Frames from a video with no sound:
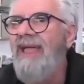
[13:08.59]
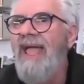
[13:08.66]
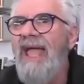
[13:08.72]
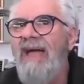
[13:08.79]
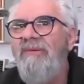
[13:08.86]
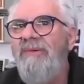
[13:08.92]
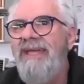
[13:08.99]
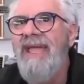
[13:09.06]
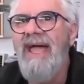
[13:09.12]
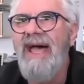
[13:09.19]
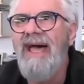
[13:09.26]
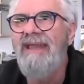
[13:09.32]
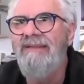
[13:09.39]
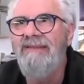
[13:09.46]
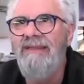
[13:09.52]
And we
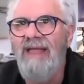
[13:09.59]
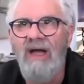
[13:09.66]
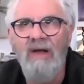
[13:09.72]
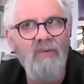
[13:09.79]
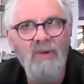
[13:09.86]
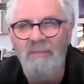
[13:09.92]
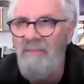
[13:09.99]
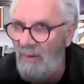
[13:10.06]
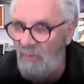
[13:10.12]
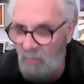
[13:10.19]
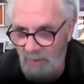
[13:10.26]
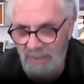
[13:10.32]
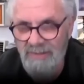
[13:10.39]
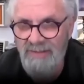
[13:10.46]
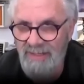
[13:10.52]
had but
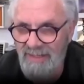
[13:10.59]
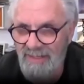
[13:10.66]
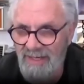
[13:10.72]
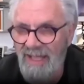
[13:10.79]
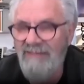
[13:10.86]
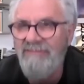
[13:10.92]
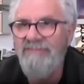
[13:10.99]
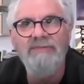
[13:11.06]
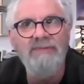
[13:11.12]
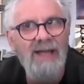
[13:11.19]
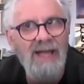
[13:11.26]
weirdly enough,